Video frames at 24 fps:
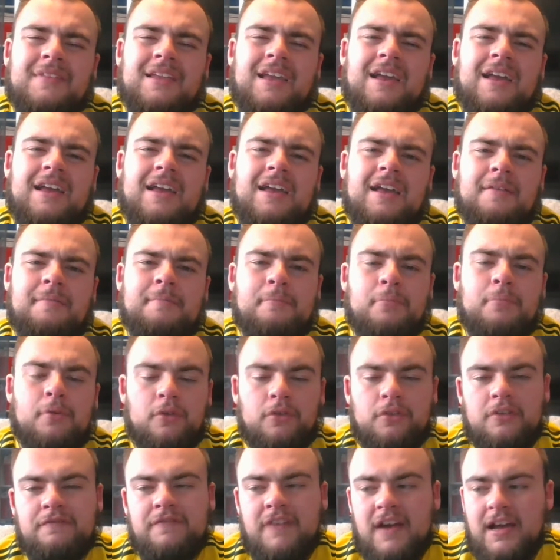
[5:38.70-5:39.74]

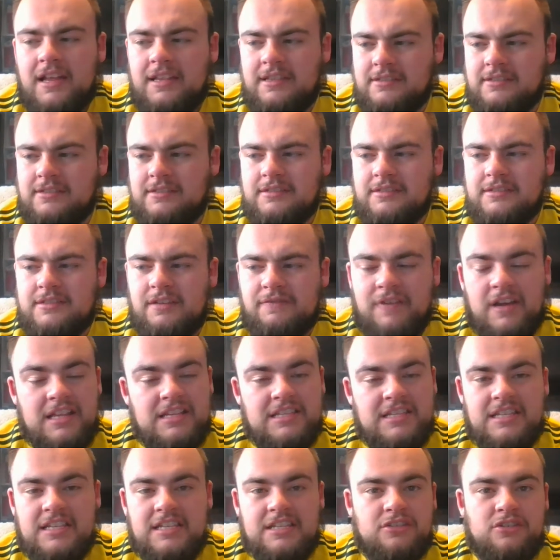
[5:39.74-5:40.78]
But the fans
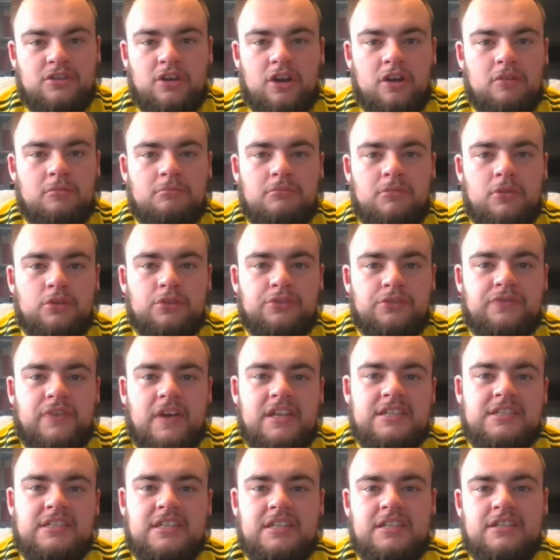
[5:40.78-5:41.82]
didn't stop. Us
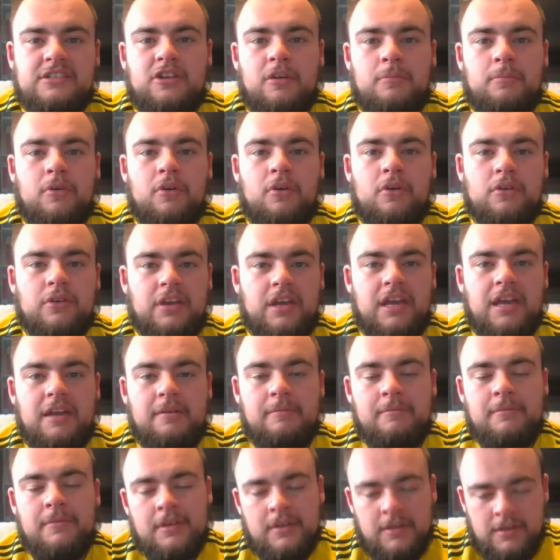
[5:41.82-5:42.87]
fans didn't stop our
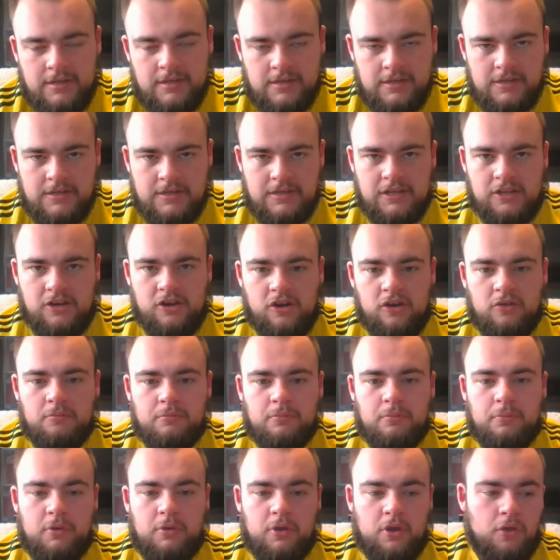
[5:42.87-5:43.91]
game. You know,
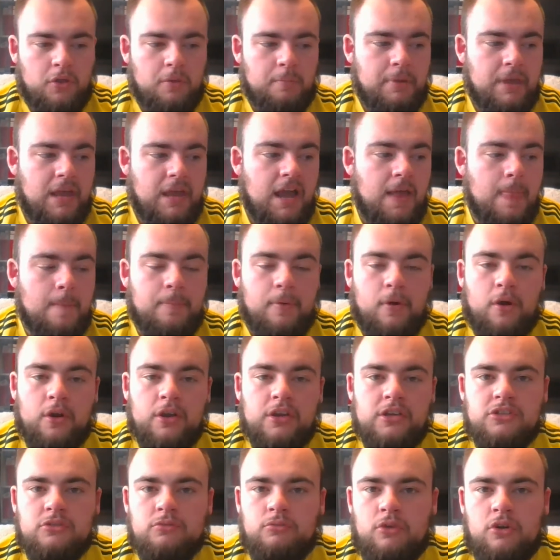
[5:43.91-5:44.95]
we got the behind the
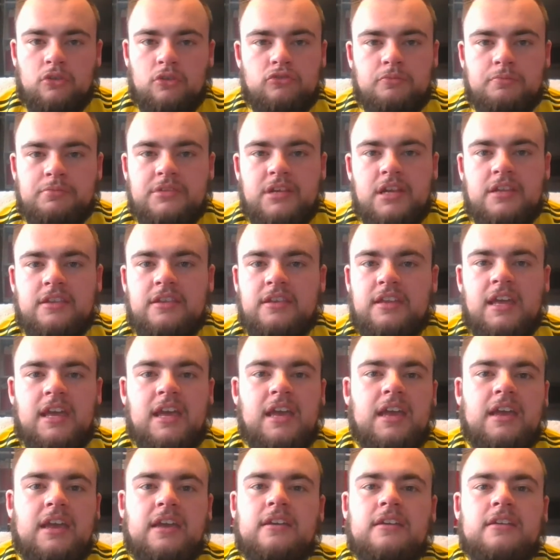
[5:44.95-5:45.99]
boys 100%
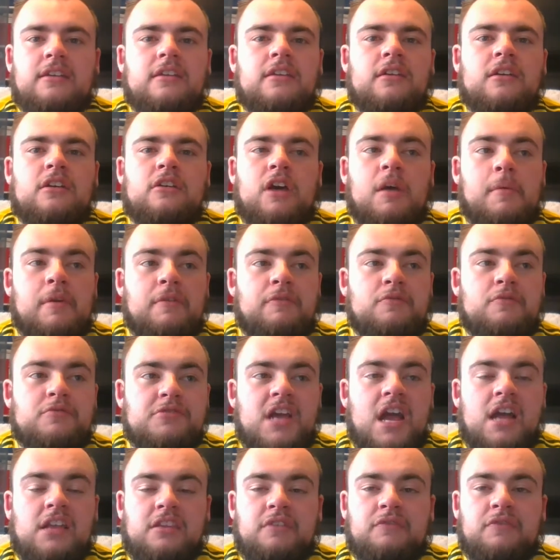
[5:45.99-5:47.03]
today. I mean, from
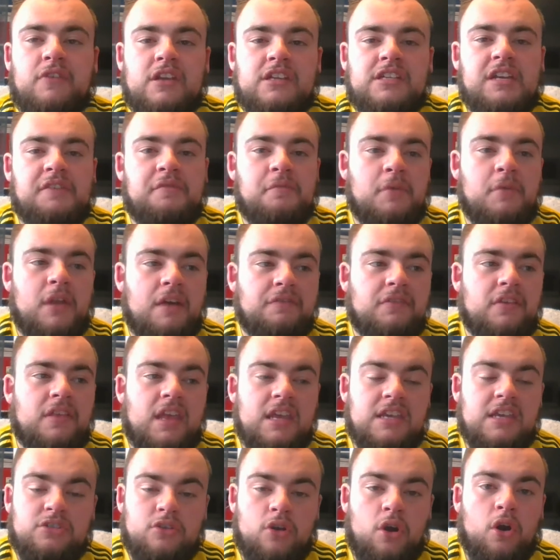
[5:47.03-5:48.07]
start to finish, even after
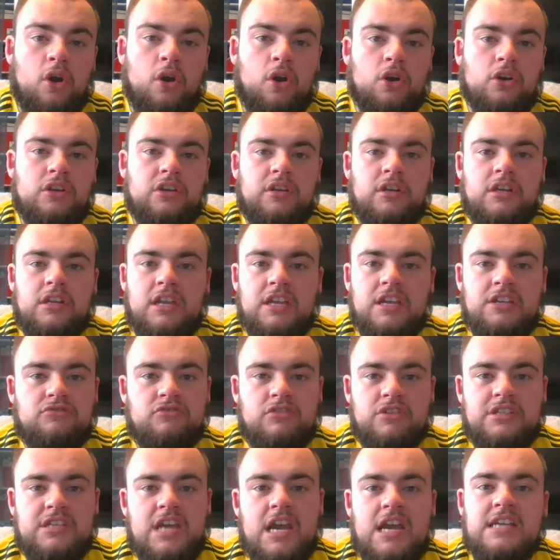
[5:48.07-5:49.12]
they scored,
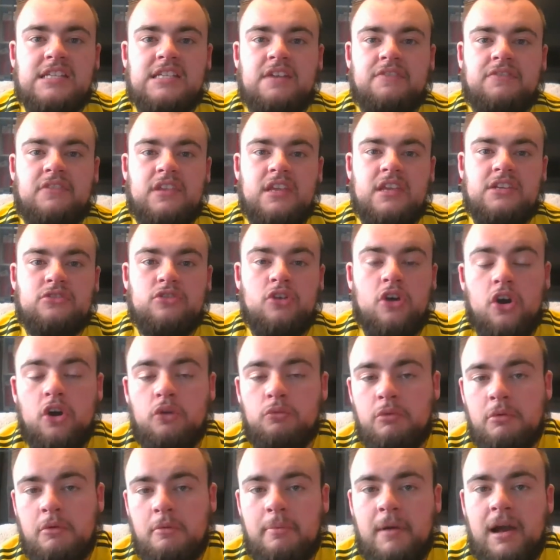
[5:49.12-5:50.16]
literally seconds after they
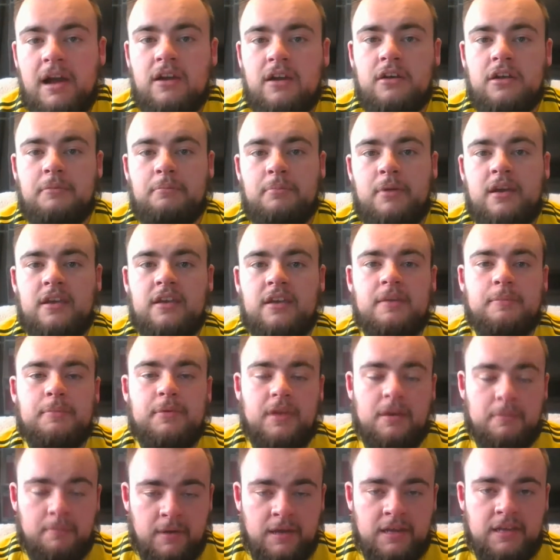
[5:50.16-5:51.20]
scored, we were back
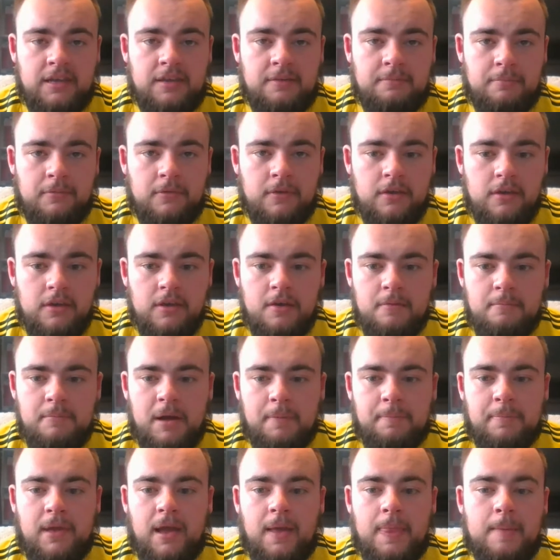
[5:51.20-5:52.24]

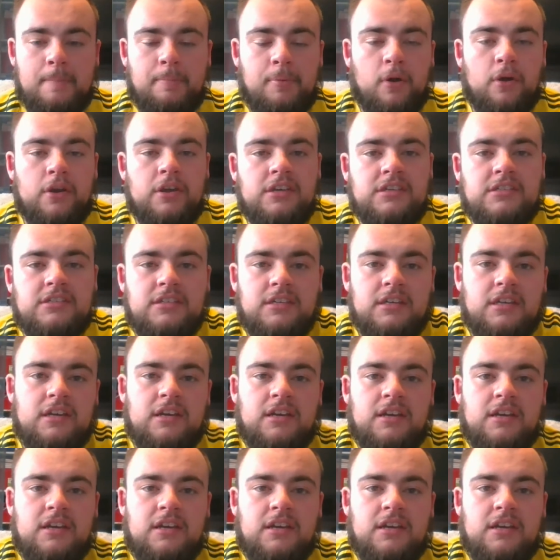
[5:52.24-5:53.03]
behind the boys,